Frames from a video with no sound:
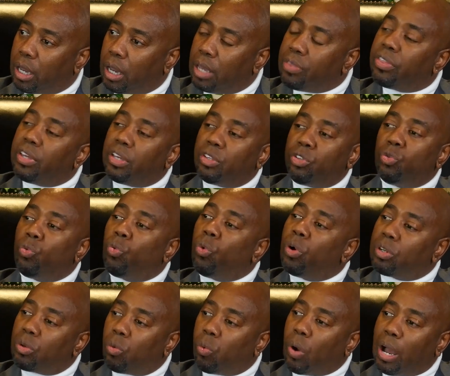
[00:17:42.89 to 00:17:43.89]
And then you
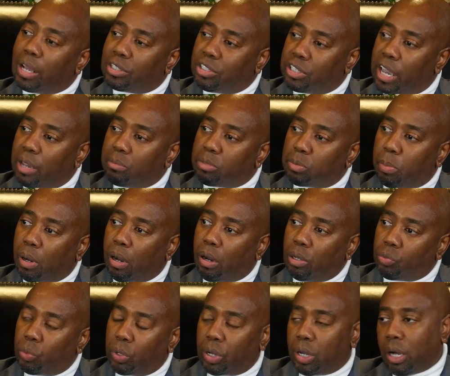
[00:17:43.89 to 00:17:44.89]
wonder why James
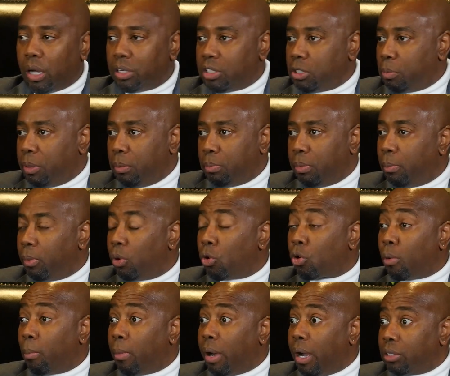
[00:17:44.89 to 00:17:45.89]
Baldwin called these people
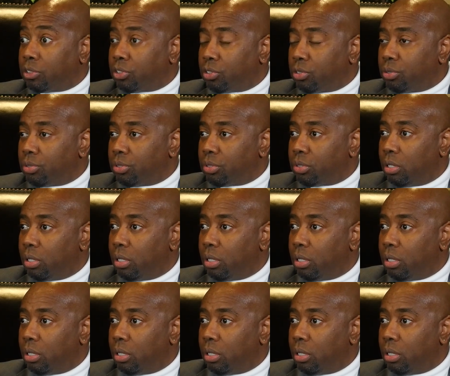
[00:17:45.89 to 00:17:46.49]
moral monsters.